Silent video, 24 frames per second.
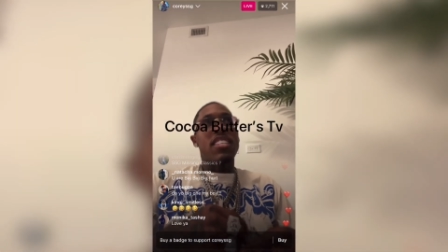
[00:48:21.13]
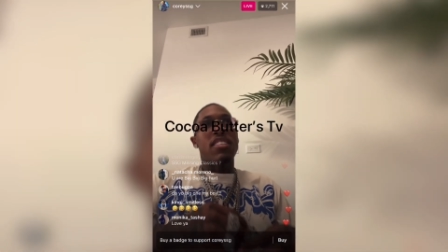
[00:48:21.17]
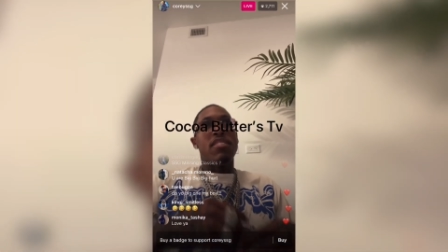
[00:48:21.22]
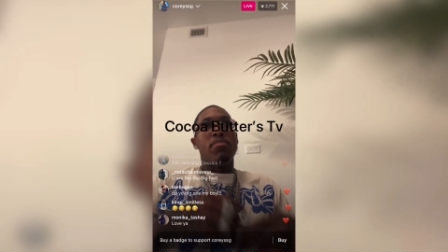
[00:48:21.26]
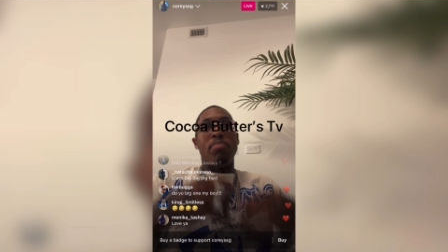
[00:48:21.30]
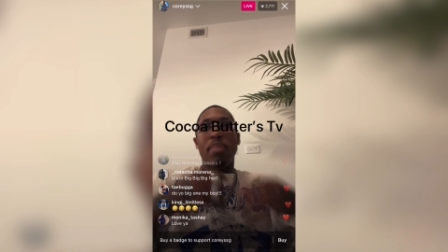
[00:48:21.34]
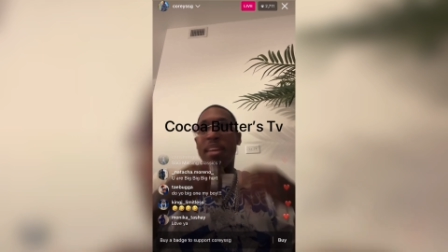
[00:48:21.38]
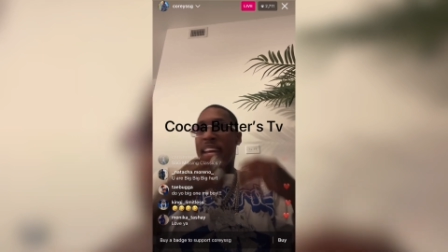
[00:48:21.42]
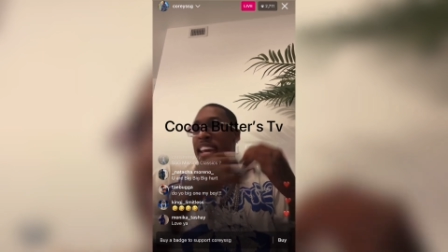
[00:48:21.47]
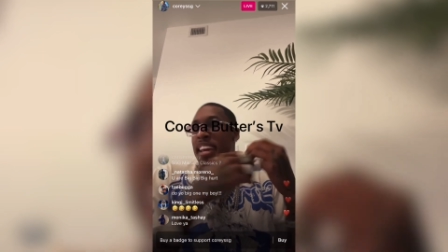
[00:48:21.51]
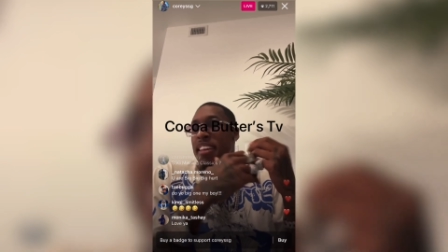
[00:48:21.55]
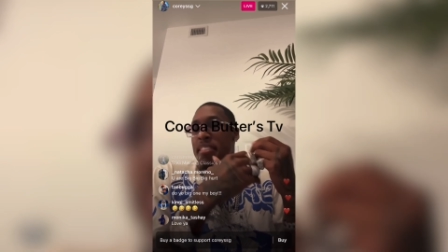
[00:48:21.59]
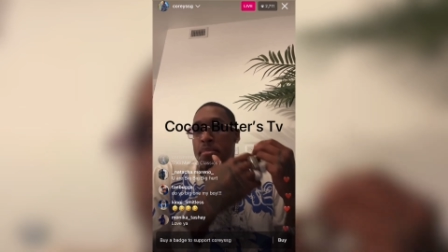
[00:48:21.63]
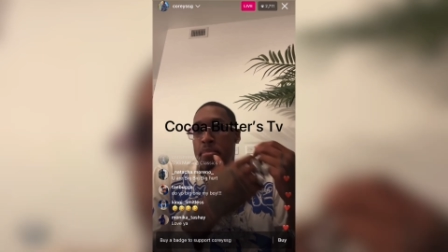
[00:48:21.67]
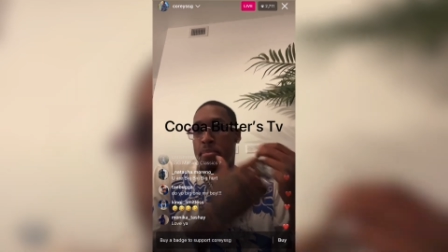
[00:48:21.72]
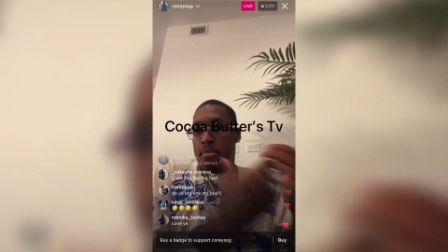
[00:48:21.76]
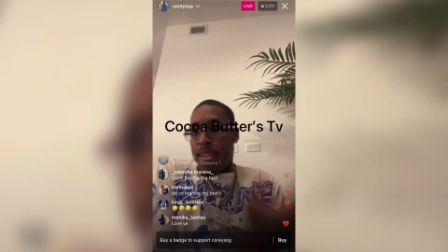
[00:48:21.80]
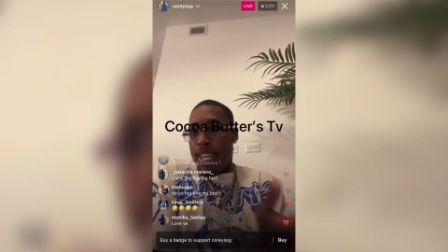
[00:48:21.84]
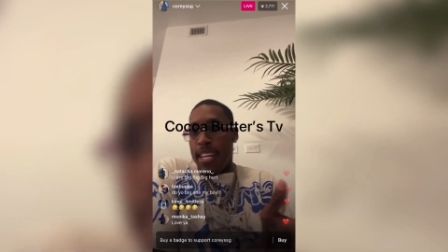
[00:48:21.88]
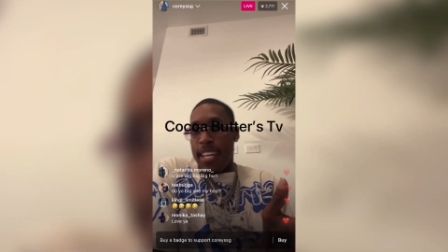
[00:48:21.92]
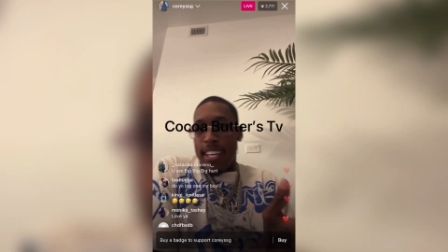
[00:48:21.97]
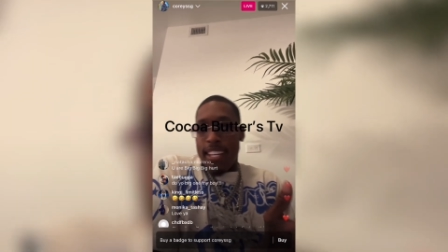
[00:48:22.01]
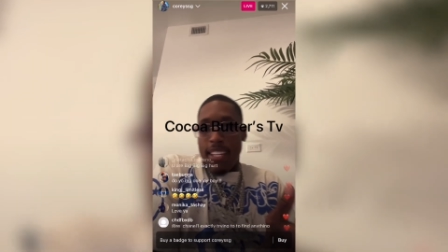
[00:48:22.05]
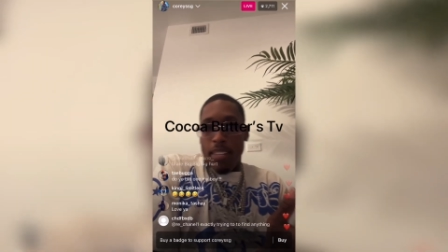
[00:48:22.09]
being
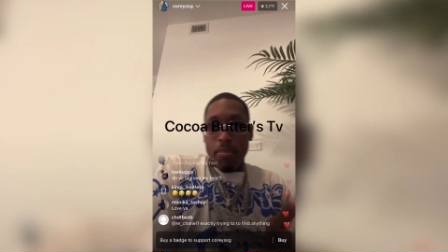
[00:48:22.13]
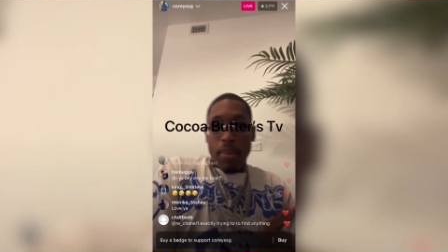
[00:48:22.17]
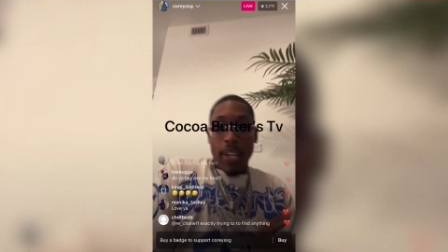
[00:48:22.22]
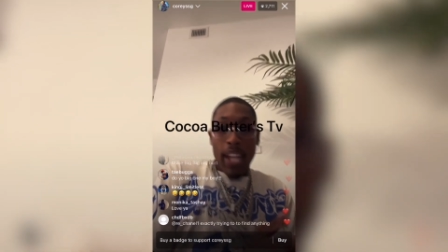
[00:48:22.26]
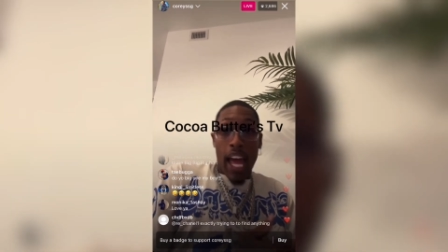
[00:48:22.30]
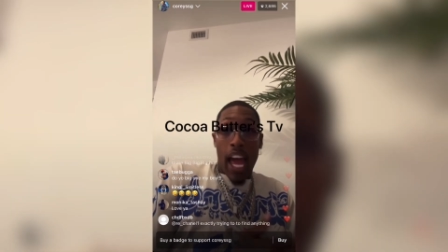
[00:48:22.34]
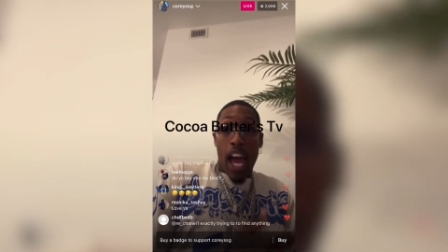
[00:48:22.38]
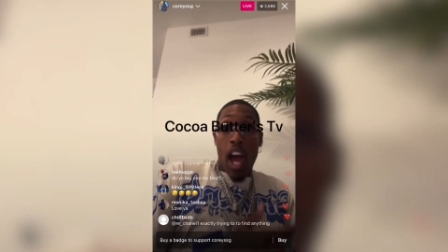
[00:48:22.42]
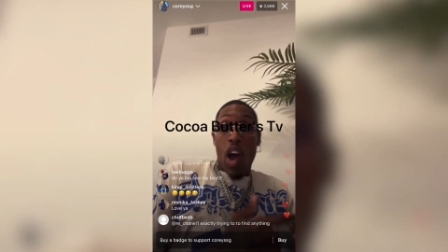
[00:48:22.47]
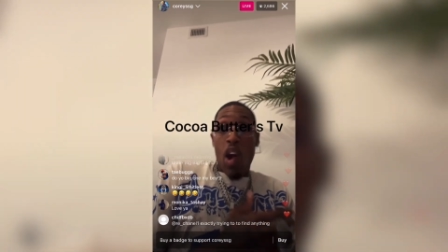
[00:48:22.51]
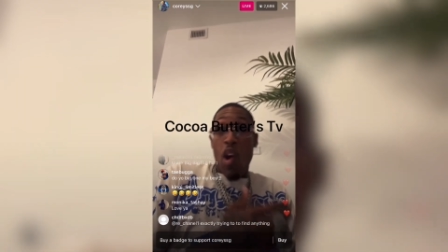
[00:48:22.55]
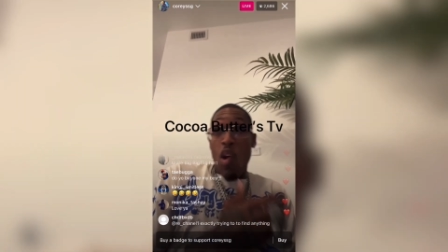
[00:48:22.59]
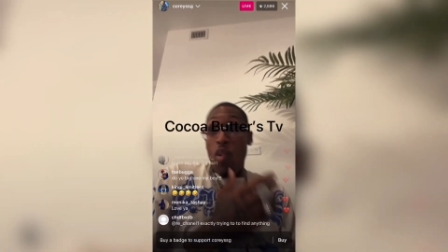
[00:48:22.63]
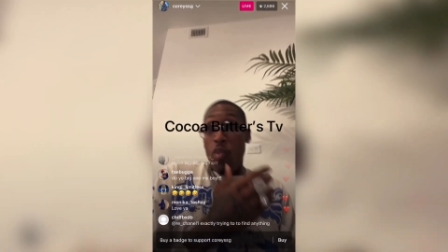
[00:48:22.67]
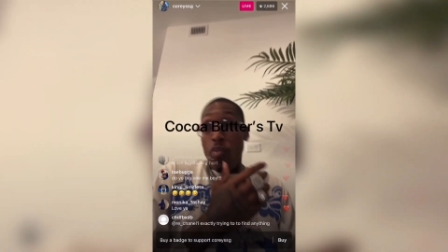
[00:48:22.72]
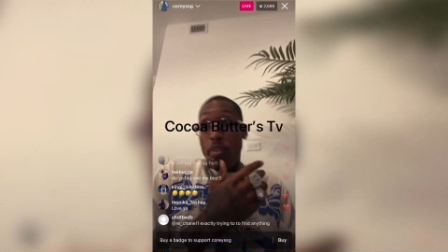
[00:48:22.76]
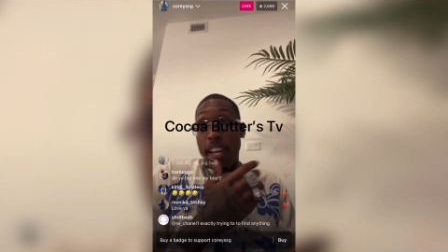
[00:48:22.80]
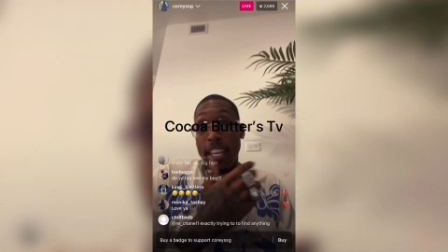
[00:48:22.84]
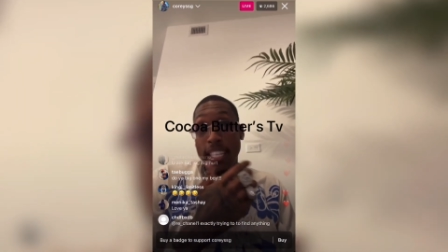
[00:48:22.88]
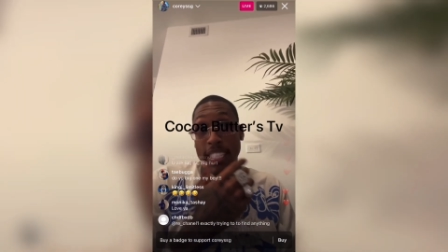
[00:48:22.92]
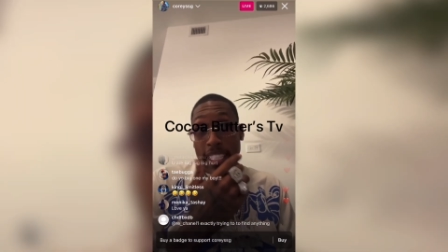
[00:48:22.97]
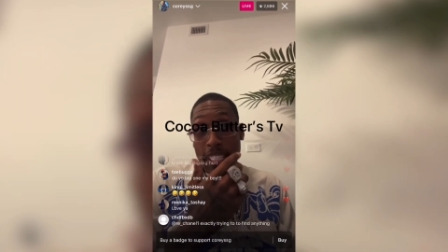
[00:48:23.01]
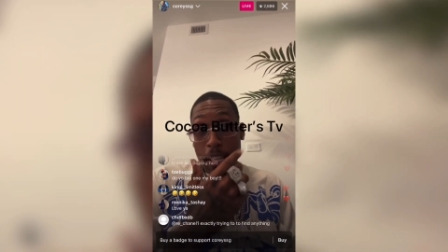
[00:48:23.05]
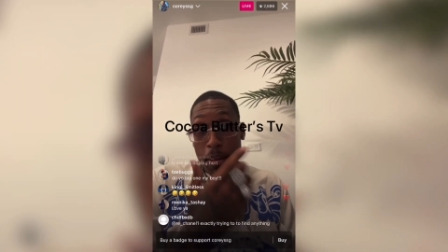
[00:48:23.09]
me. But I hope that
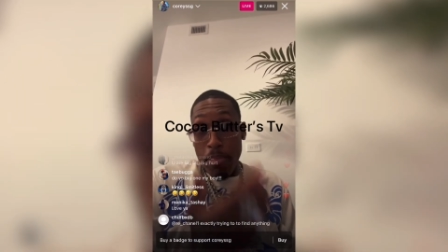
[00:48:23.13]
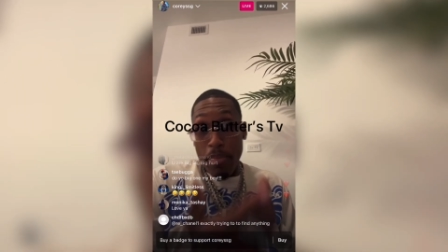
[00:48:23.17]
some